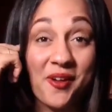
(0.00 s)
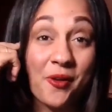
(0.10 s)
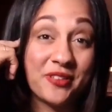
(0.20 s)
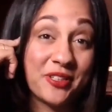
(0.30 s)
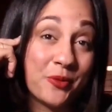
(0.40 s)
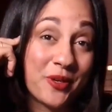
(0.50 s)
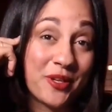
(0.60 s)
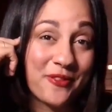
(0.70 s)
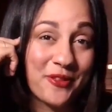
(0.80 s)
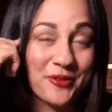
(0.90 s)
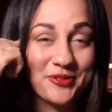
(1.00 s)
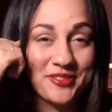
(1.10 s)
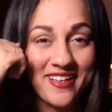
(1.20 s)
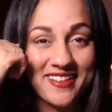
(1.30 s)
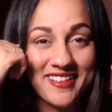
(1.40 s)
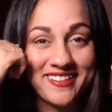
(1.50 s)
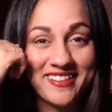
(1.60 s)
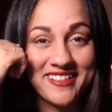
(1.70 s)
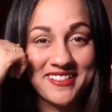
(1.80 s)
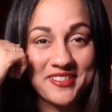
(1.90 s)
only one of those
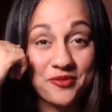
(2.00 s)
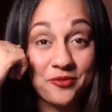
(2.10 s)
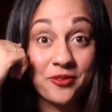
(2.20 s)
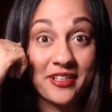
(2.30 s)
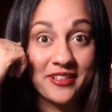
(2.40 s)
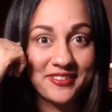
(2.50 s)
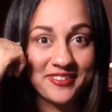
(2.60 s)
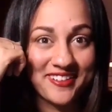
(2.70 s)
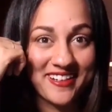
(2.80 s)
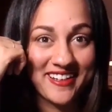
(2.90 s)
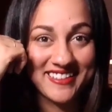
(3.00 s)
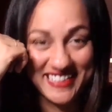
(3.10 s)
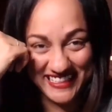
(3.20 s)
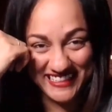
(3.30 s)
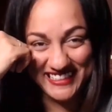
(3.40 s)
technically is real, correct?